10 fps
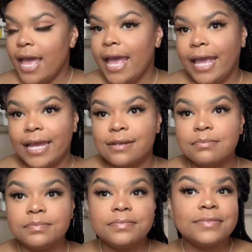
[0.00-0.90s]
And
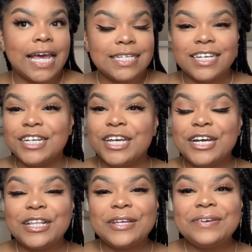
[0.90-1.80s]
that's going to
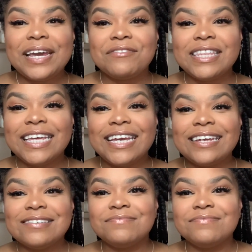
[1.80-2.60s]
conclude everything.